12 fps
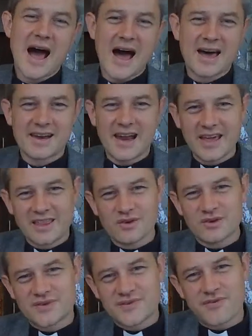And like
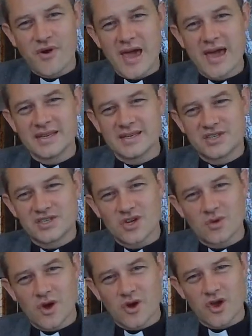those friends so
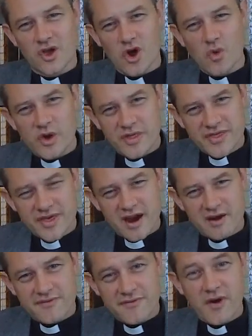long ago with
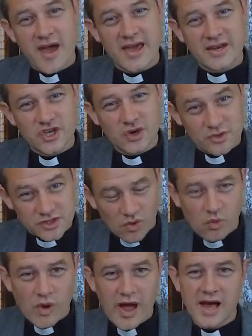their friend who was
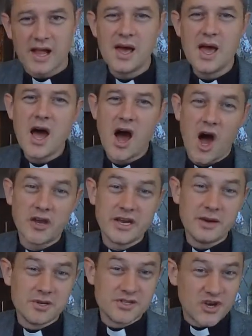unwell,
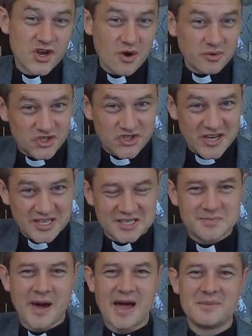unable to go to
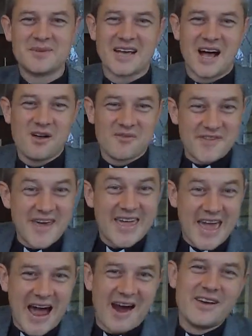Jesus by himself, and they
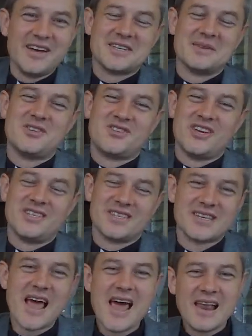carried him to
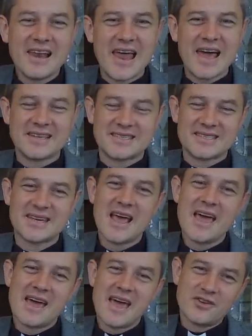Jesus. Let's
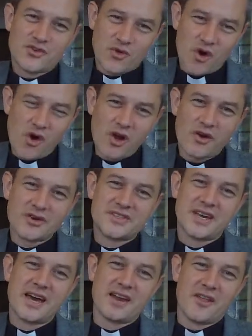draw
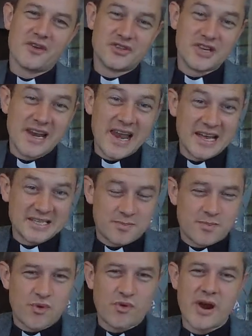alongside others and let's
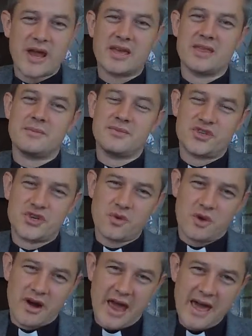bring them
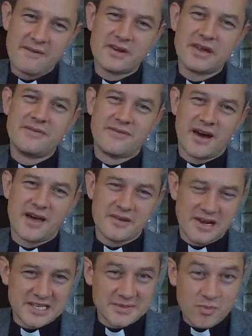to our Heavenly
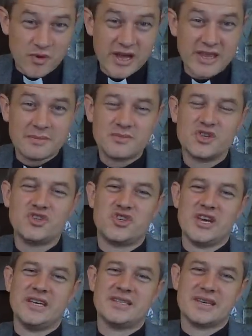Father. Let's bring them to
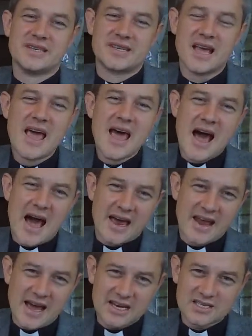Jesus
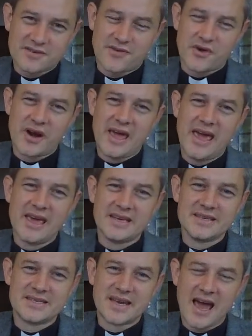and ask for
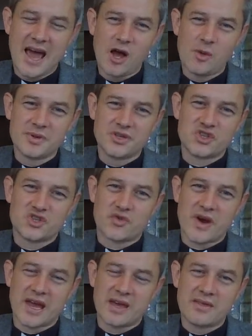his help and
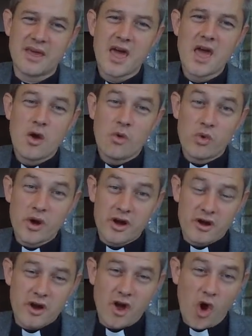strength.
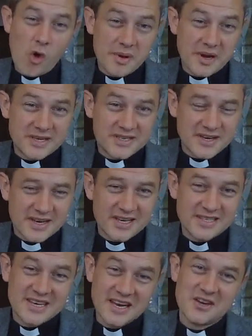We're hoping to
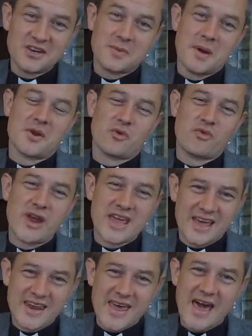continue to be able to
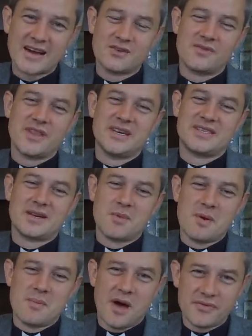reconnect over these
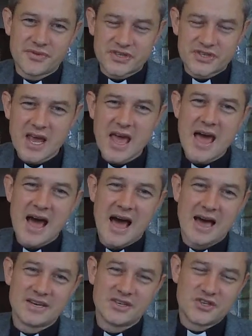summer months
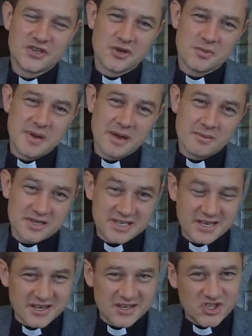and to be able
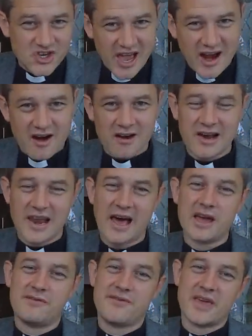to share
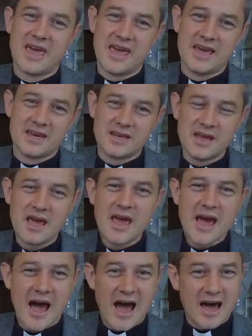life again,
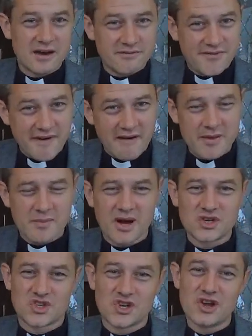and very
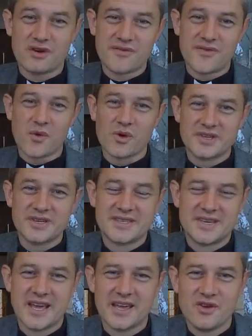much look forward to
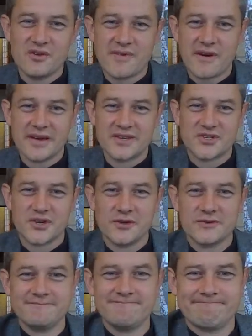seeing you very
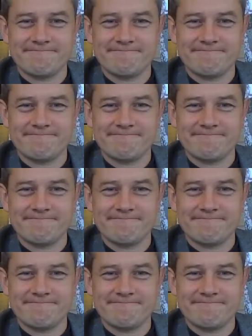soon.